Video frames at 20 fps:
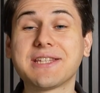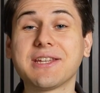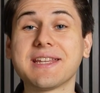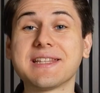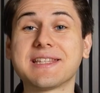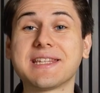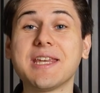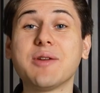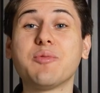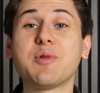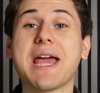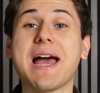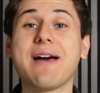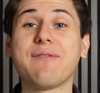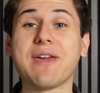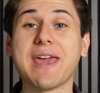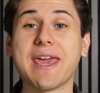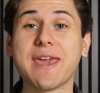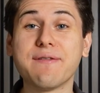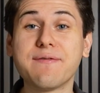you can see, we have
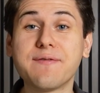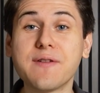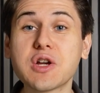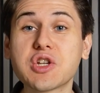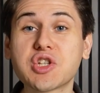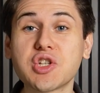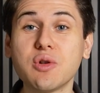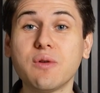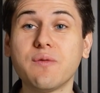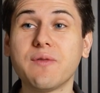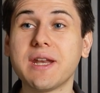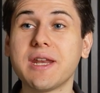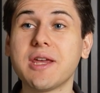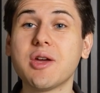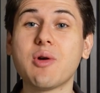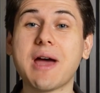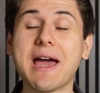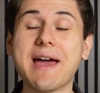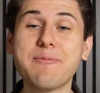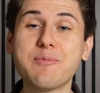a functional
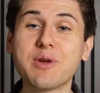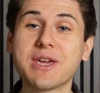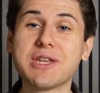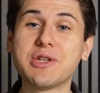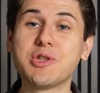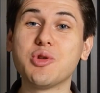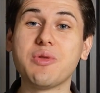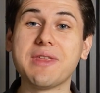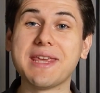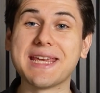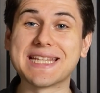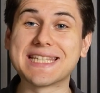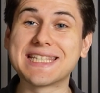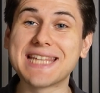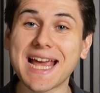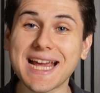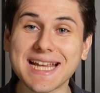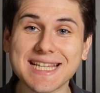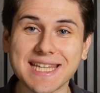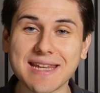video and we can do the
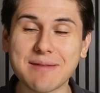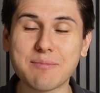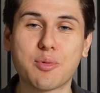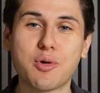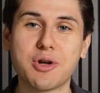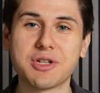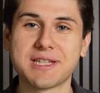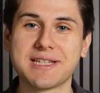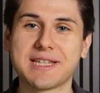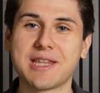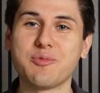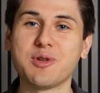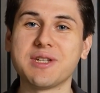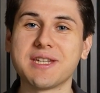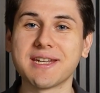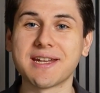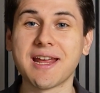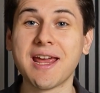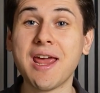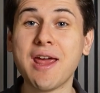exact same process that we
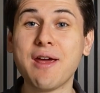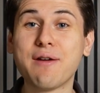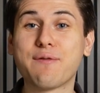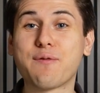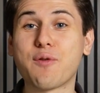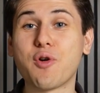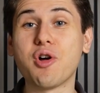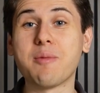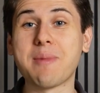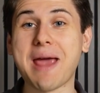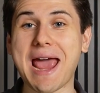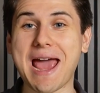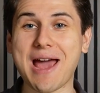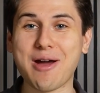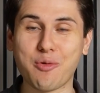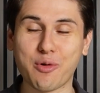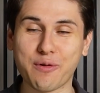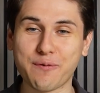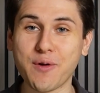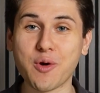did from
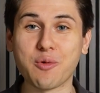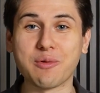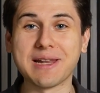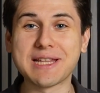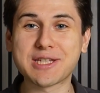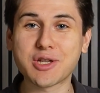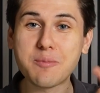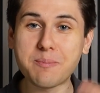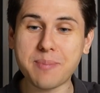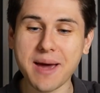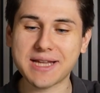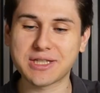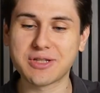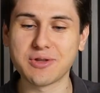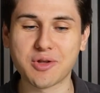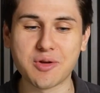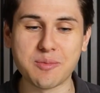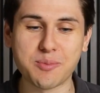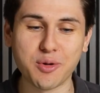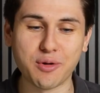our phone. Let's go back to the
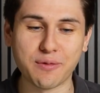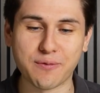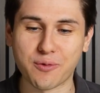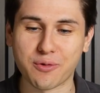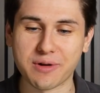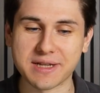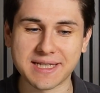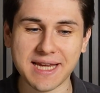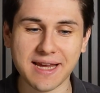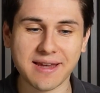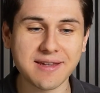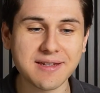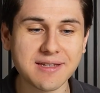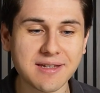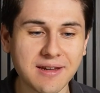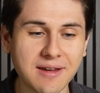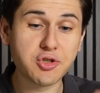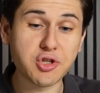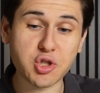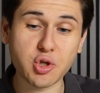computer for a second,
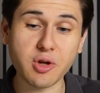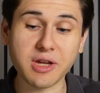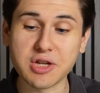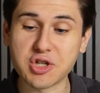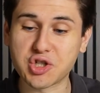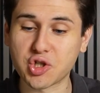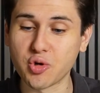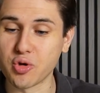just so I can show